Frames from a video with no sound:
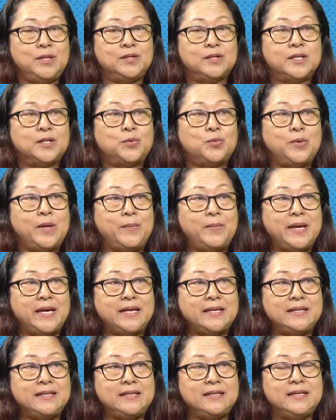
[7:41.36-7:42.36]
look at
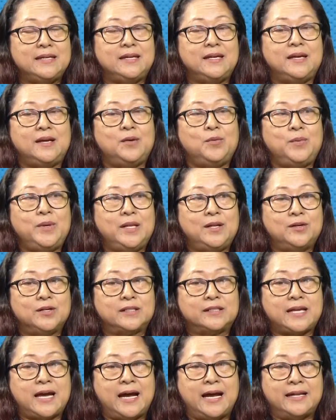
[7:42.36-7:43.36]
women, we
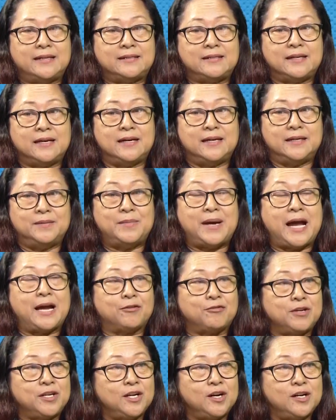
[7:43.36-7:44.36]
looked at
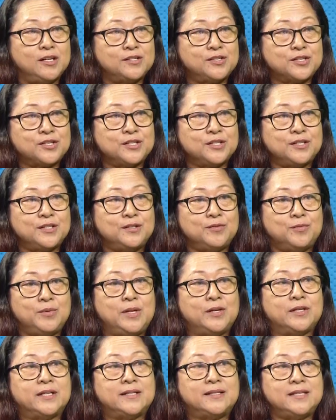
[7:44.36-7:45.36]
agriculture, we
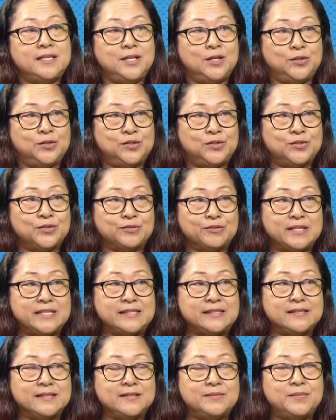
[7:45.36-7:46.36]
look at
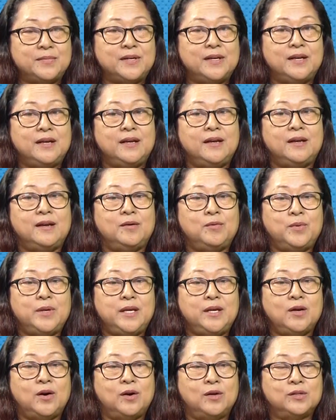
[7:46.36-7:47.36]
ecotourism,
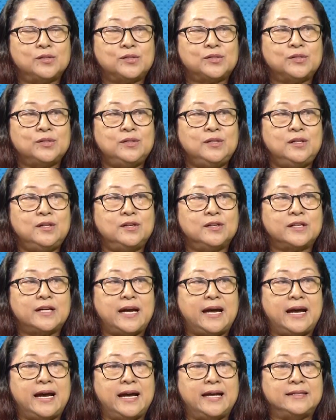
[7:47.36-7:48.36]
we also
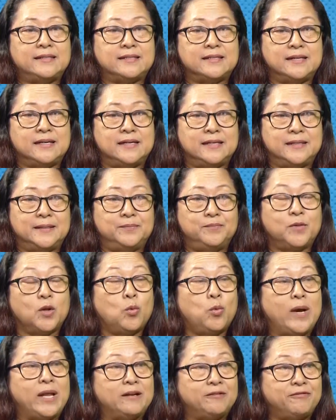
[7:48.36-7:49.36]
look at
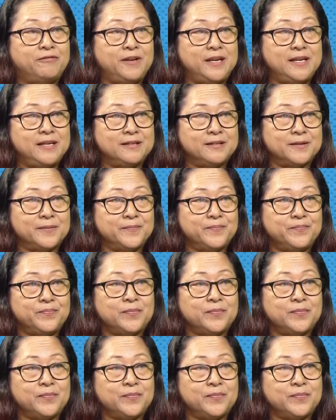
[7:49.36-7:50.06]
welfare.